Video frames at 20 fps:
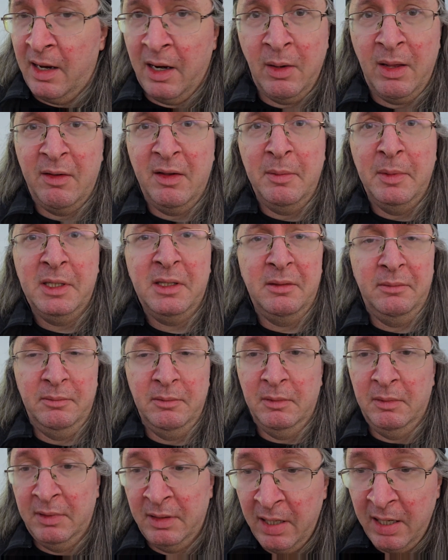don't have
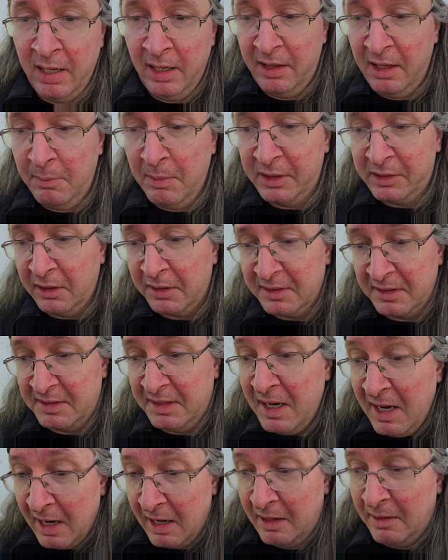anything much else to
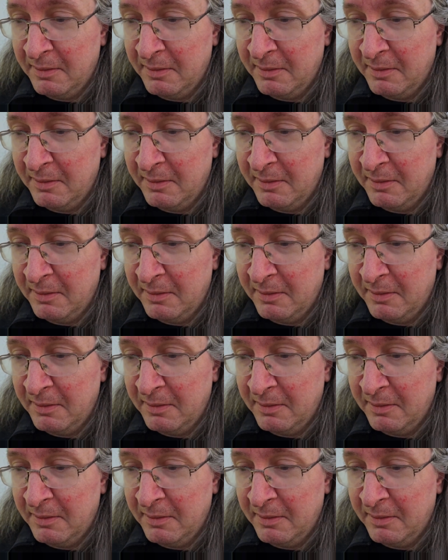say.